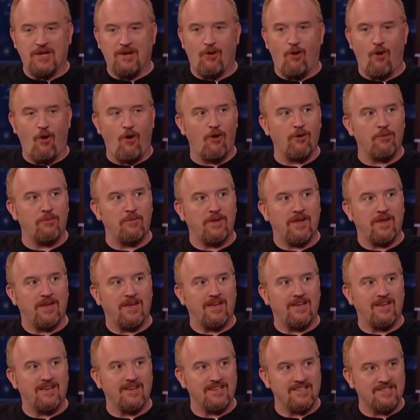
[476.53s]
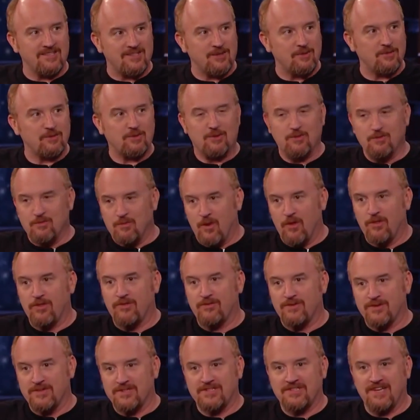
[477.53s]
he called me to
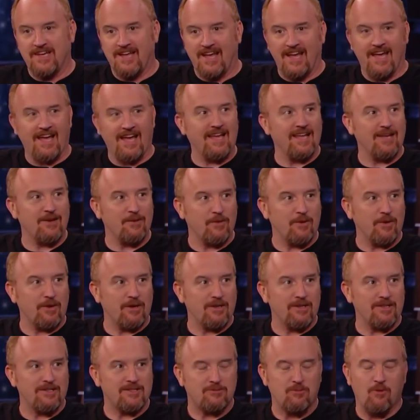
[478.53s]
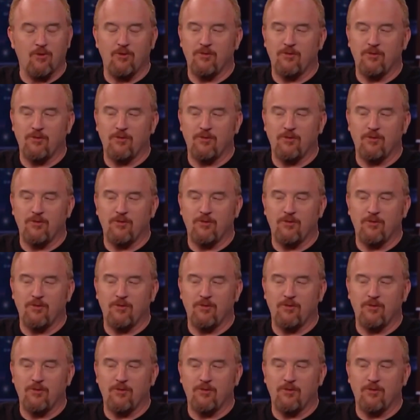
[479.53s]
both of us say, "Hey, we're in this